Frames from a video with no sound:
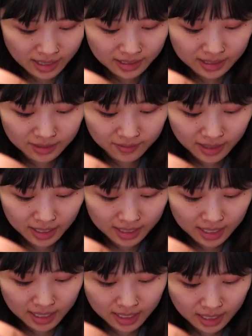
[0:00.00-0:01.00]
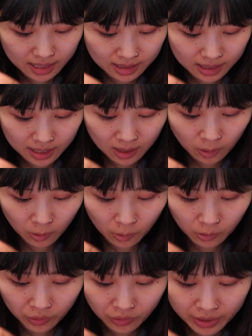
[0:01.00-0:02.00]
Instead of cutting the
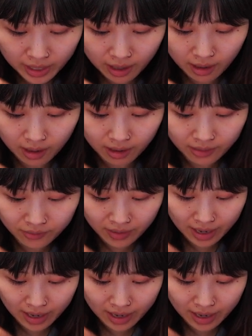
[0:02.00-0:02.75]
whole thing off,